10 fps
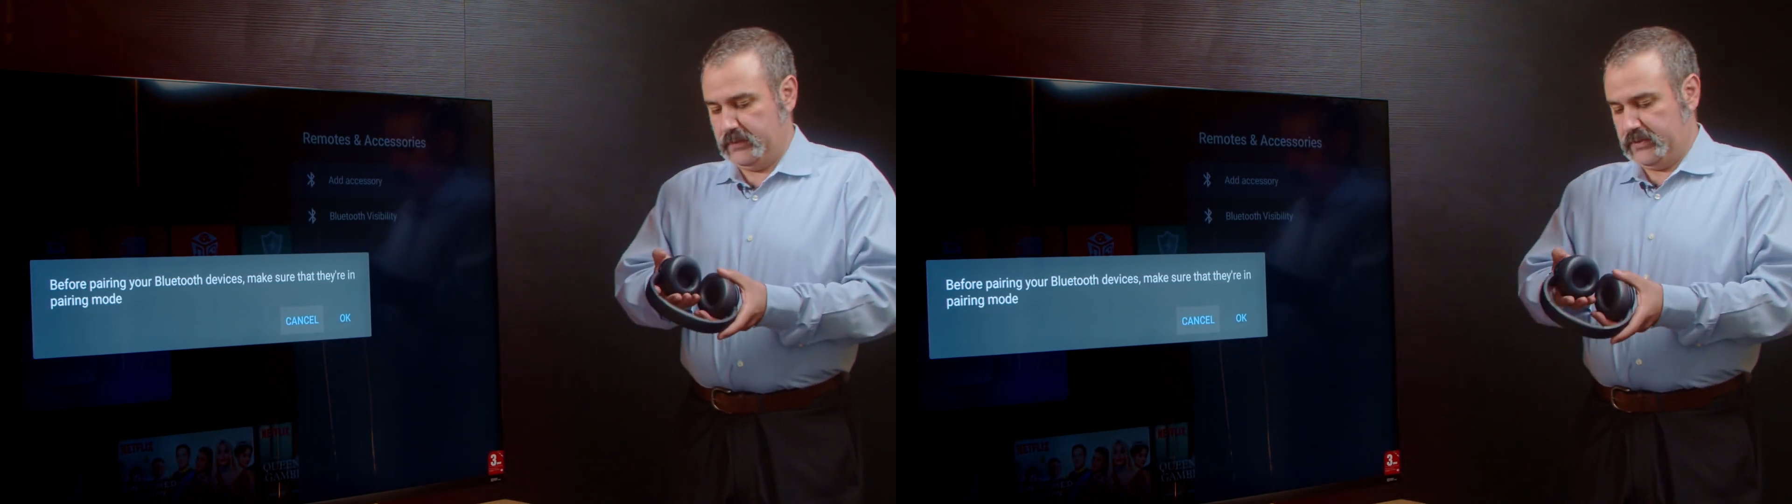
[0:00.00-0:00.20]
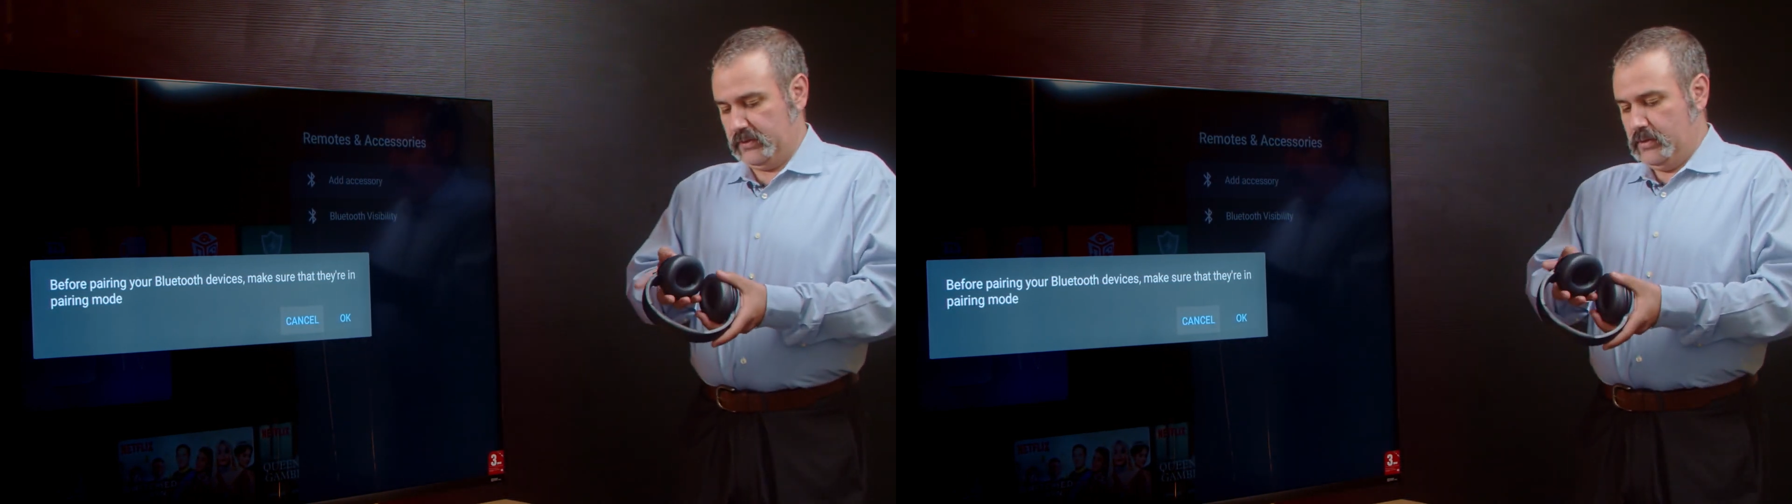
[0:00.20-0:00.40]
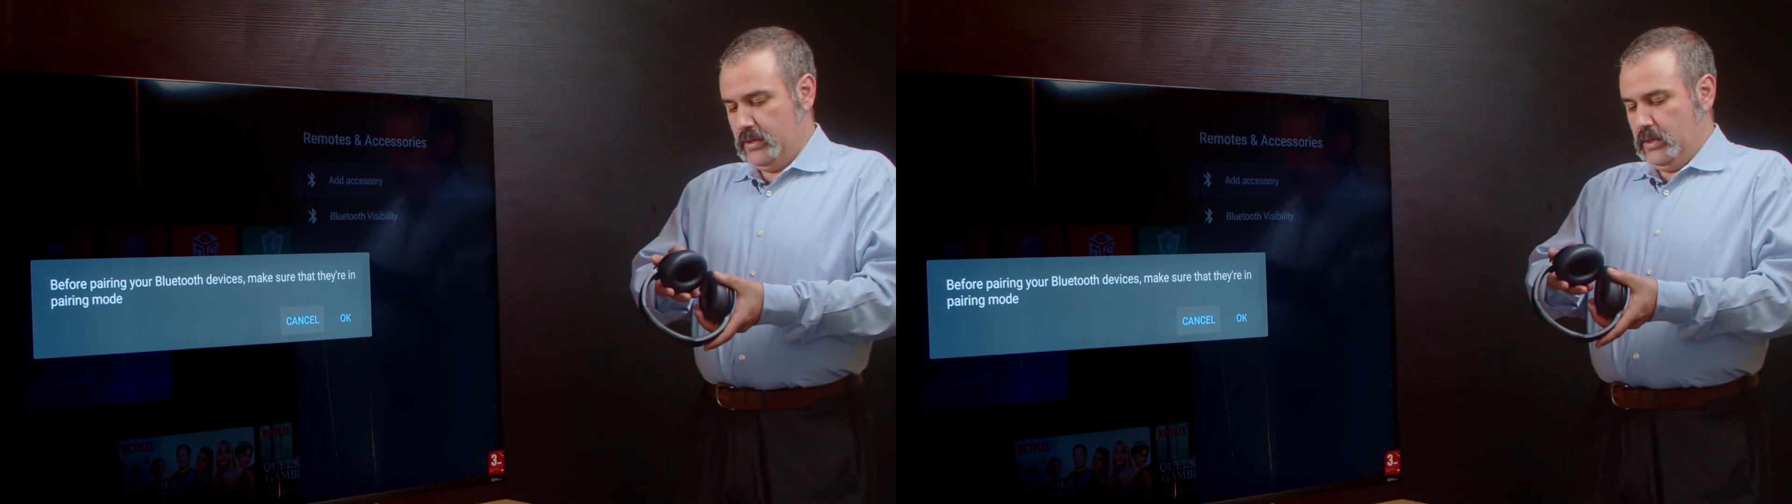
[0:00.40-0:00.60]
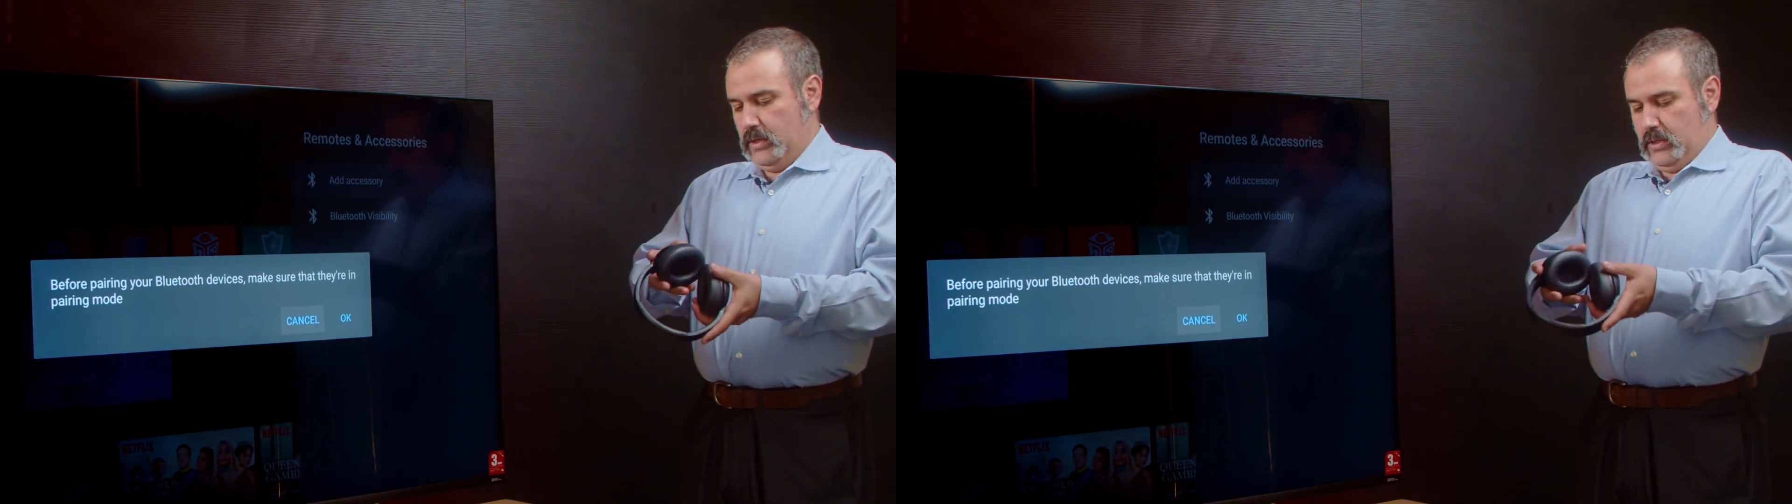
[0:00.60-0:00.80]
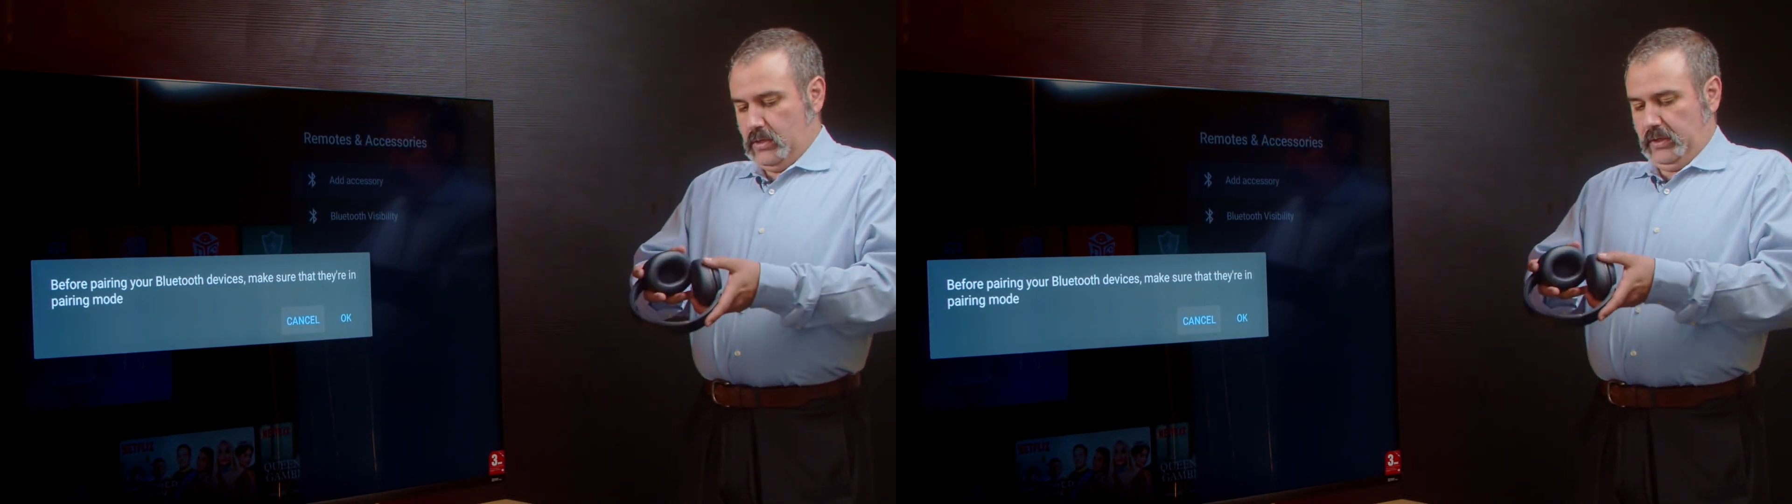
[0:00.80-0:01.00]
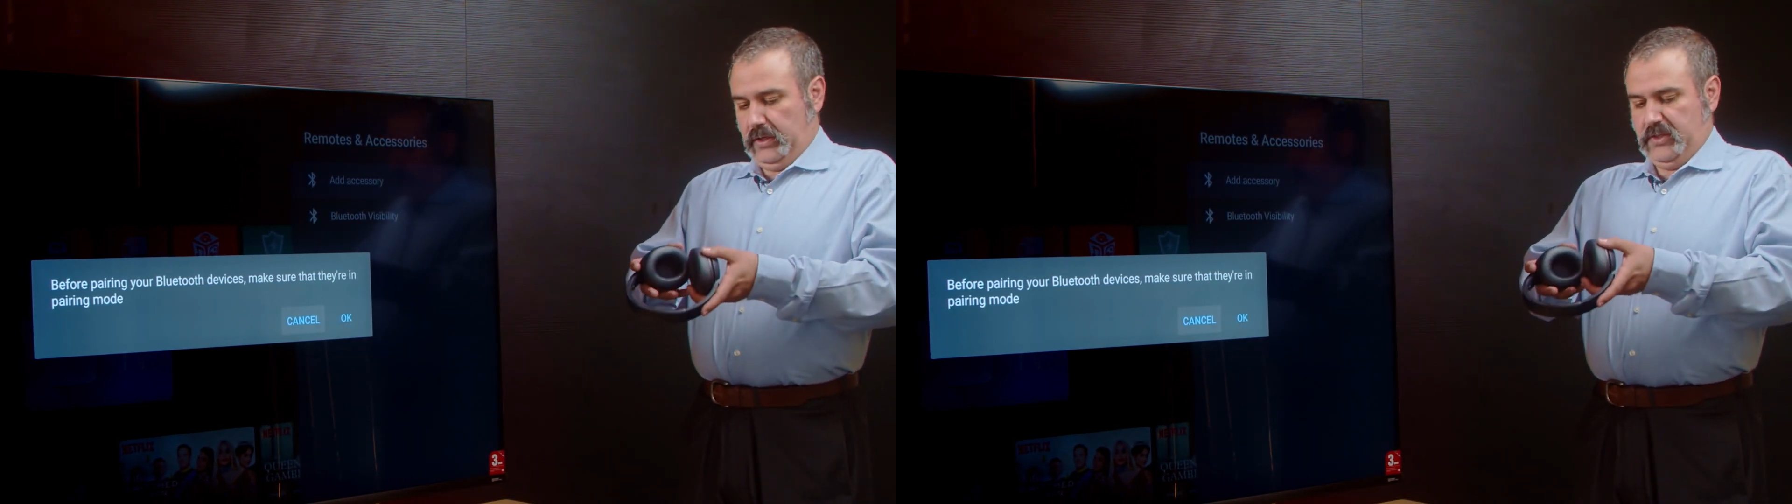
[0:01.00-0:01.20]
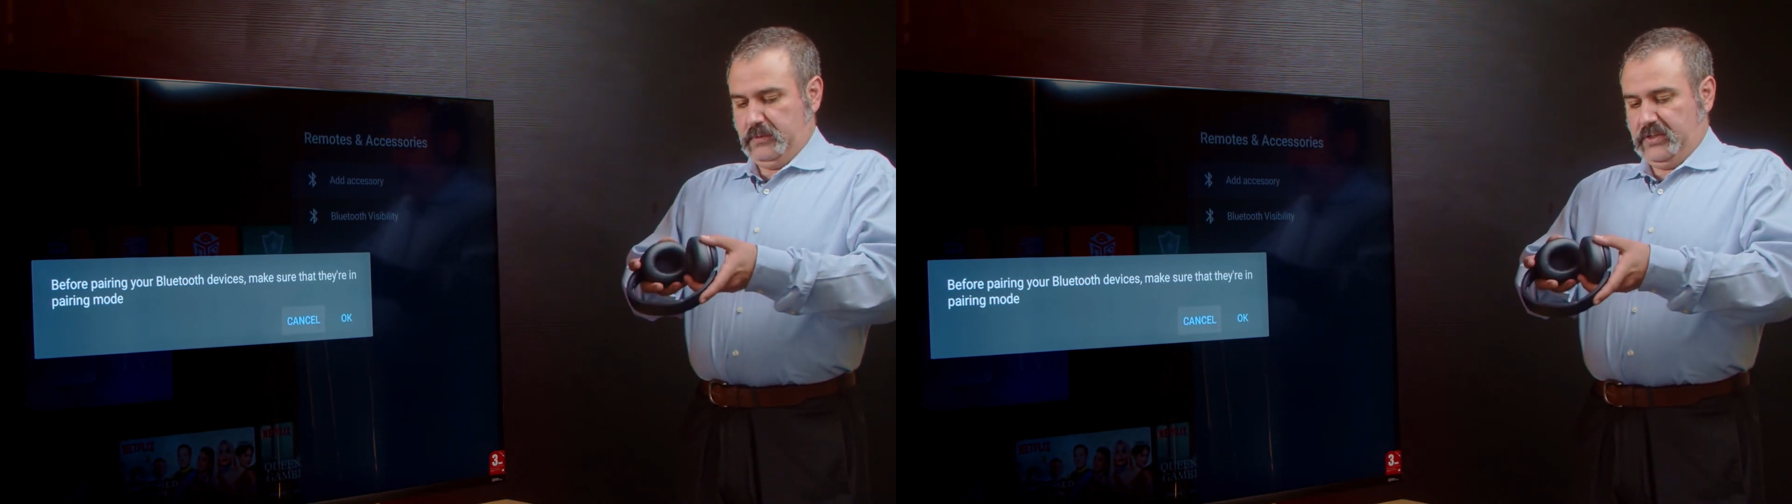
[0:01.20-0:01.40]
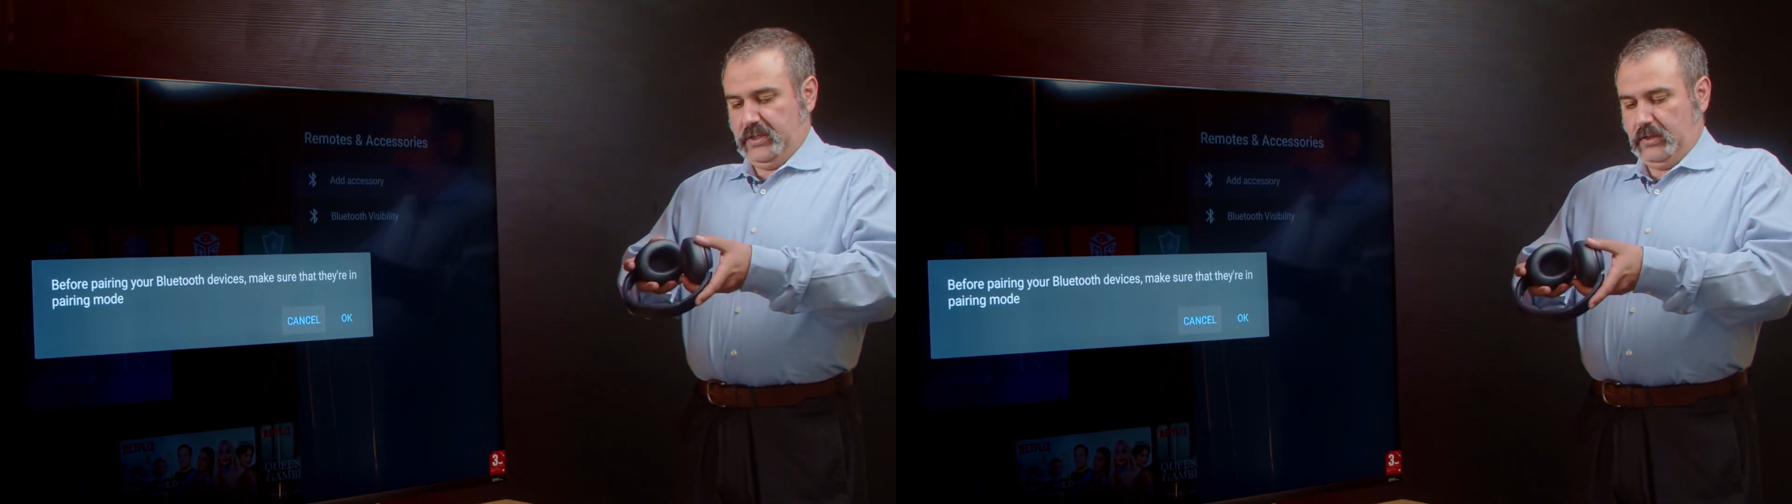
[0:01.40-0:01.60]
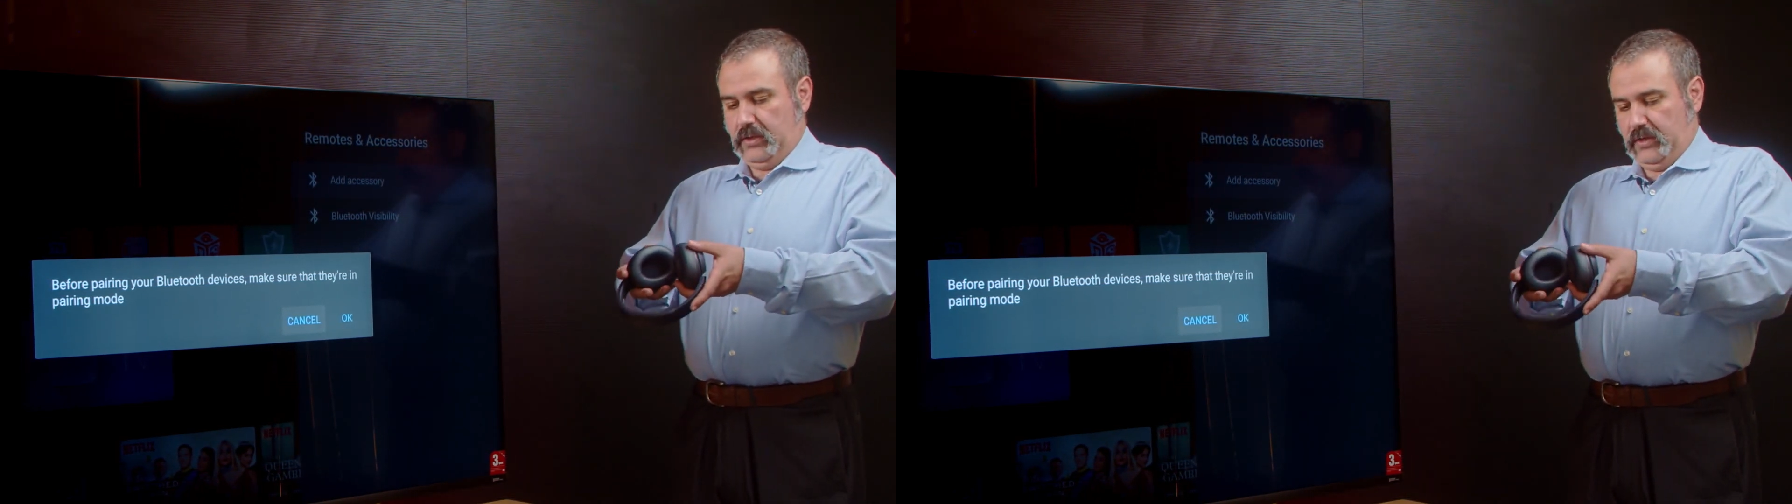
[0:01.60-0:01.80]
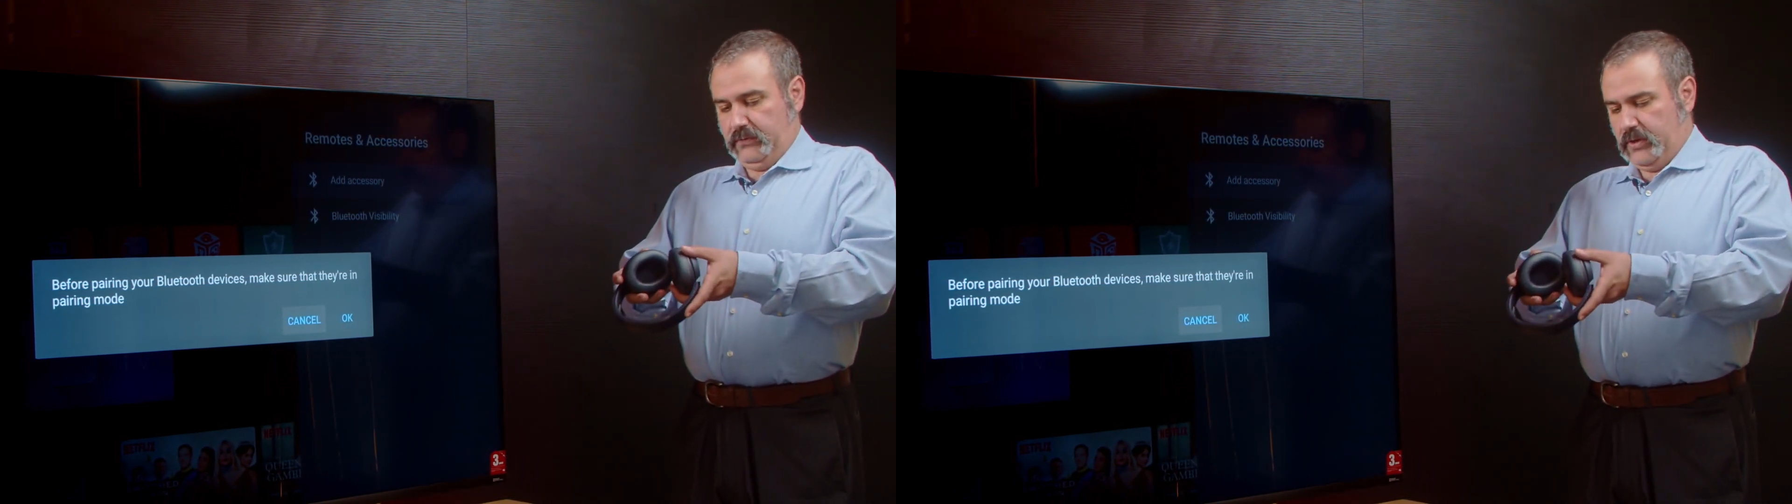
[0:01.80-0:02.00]
But so in this
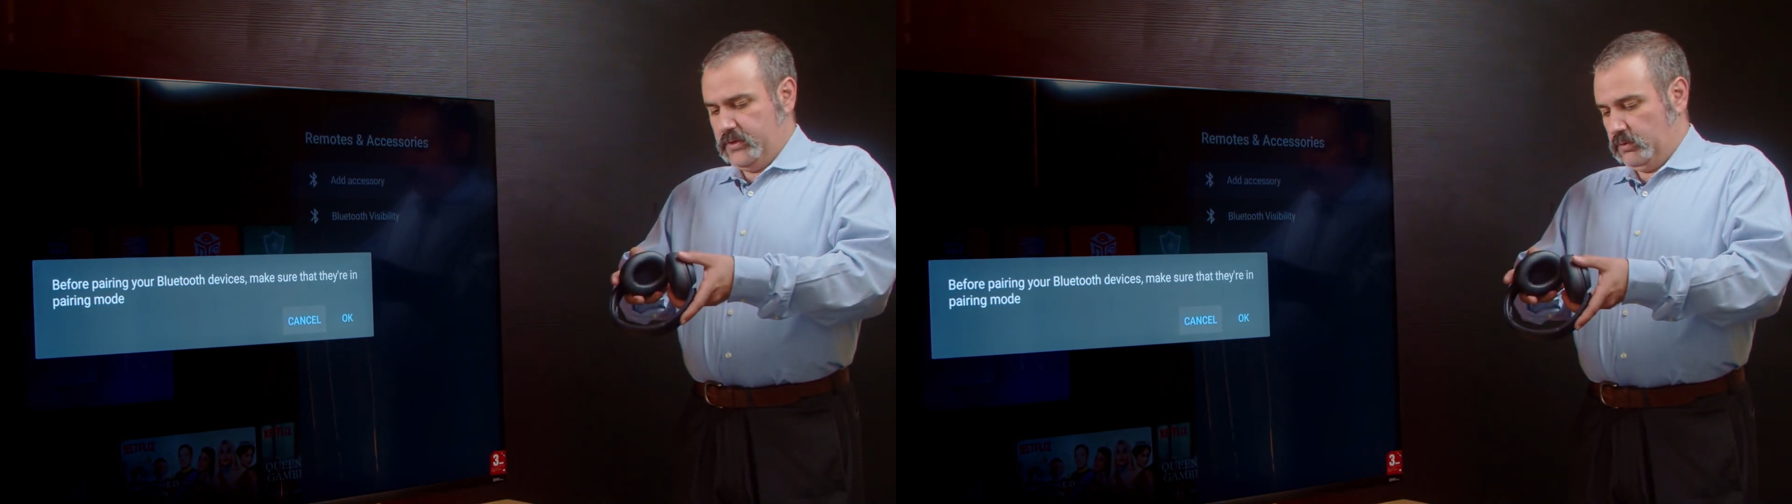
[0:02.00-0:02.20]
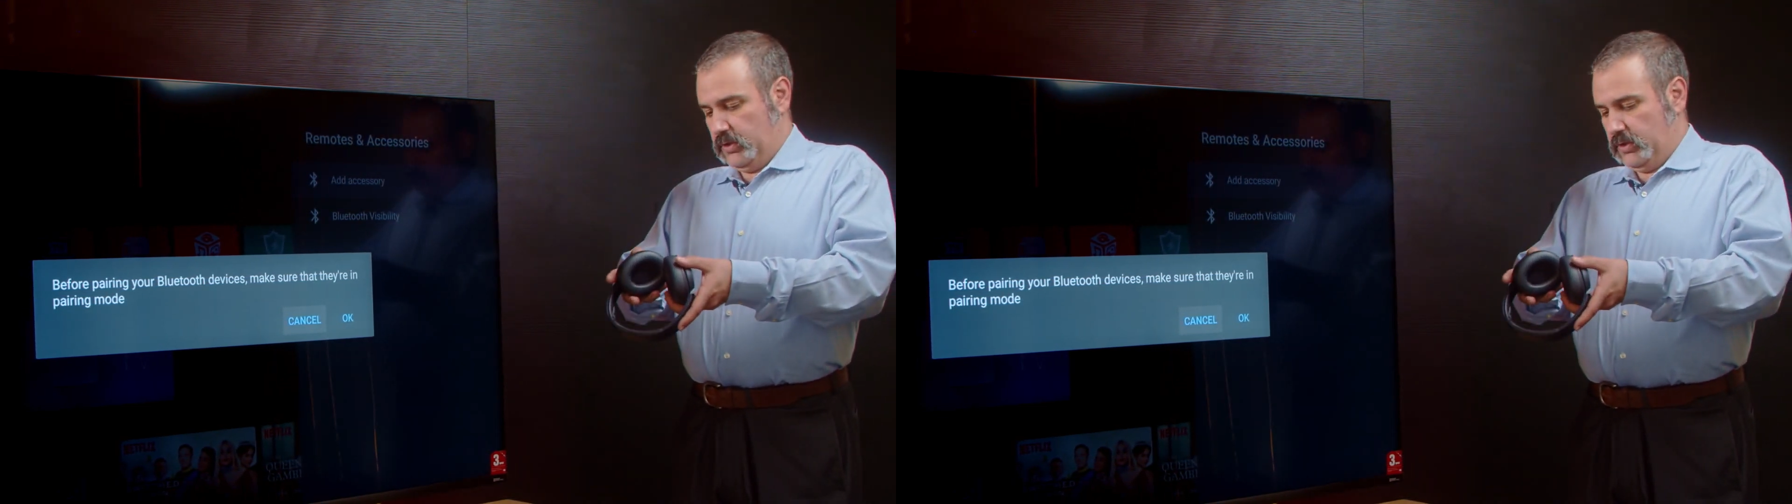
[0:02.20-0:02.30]
particular headphones,